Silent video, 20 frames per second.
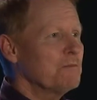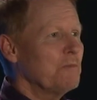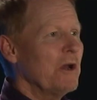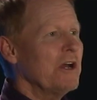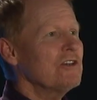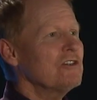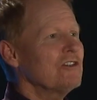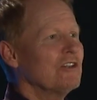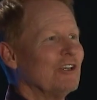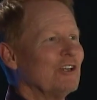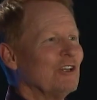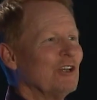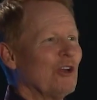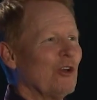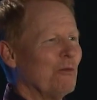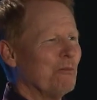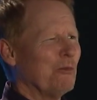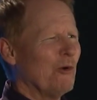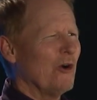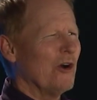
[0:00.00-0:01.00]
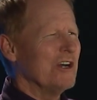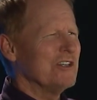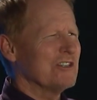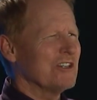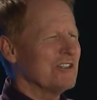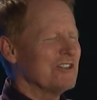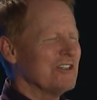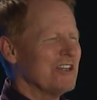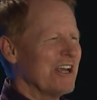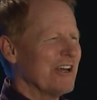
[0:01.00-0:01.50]
especially little
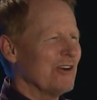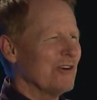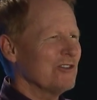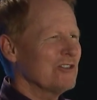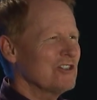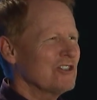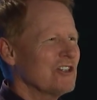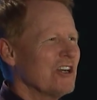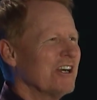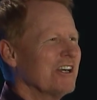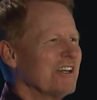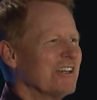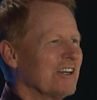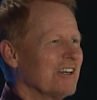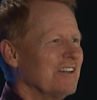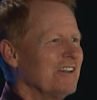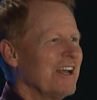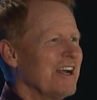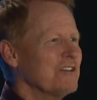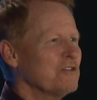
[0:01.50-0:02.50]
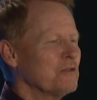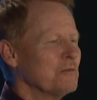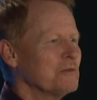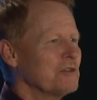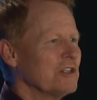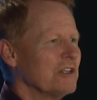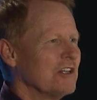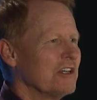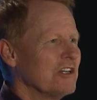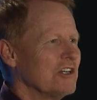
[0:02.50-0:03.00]
boys that, that are stuck in a
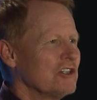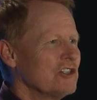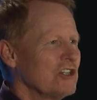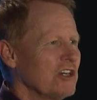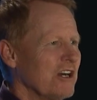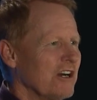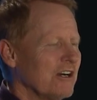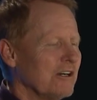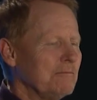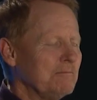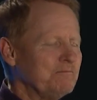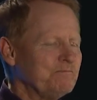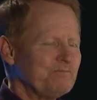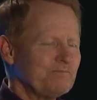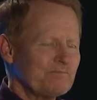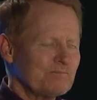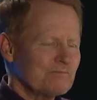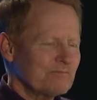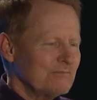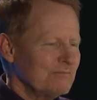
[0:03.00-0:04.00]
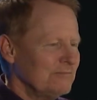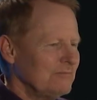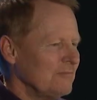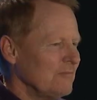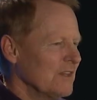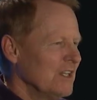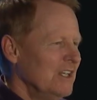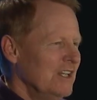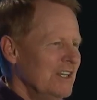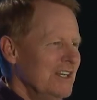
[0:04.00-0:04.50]
classroom sitting in a chair,
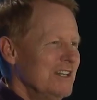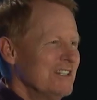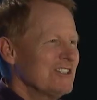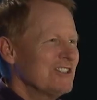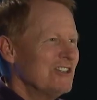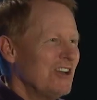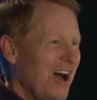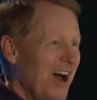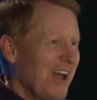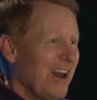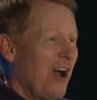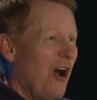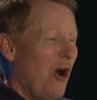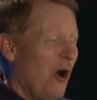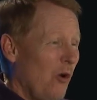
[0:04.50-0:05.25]
it's not